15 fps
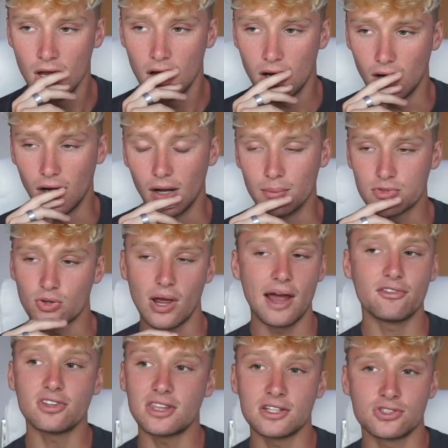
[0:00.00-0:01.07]
So
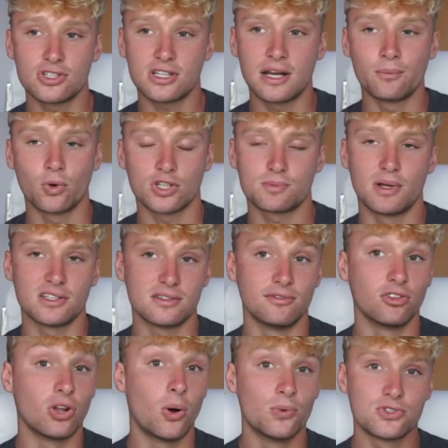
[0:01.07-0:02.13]
everything is just getting more expensive.
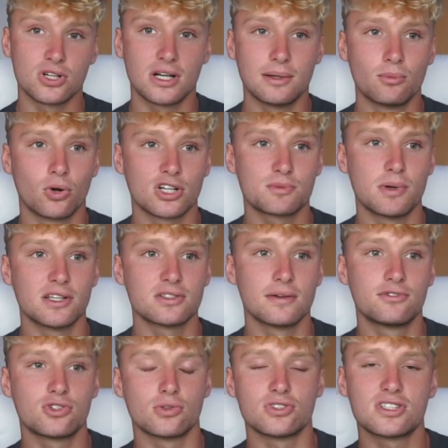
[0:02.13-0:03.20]
Loans are getting more expensive.
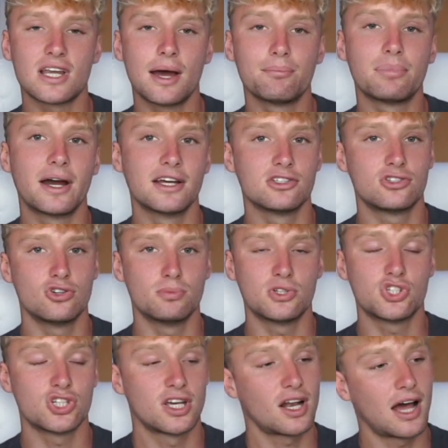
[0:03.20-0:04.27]
So stop buying stupid
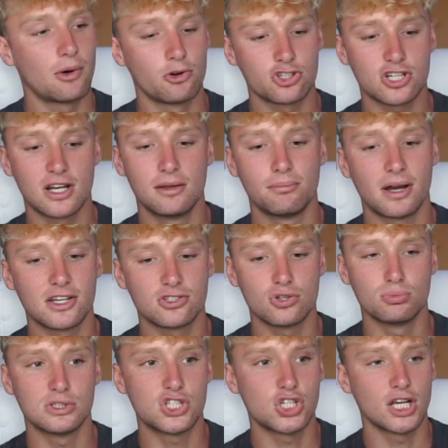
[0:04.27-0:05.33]
shit. I wish I didn't buy
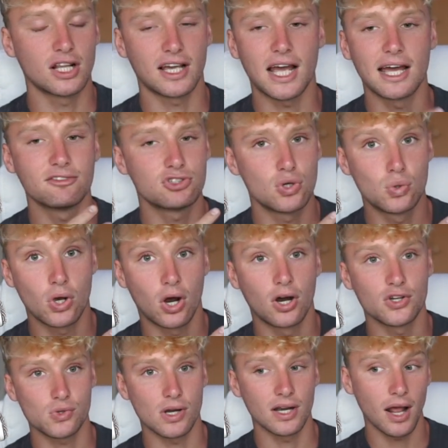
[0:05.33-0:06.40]
stupid shit. Like, I have 2
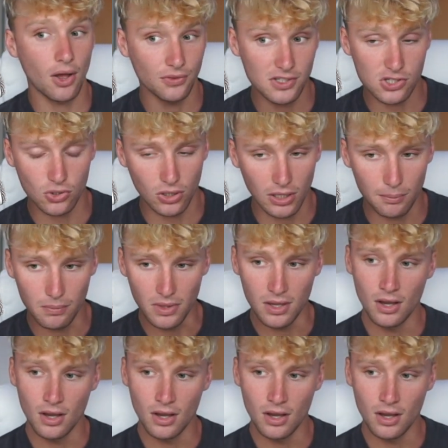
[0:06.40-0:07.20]
cars right now, this crib.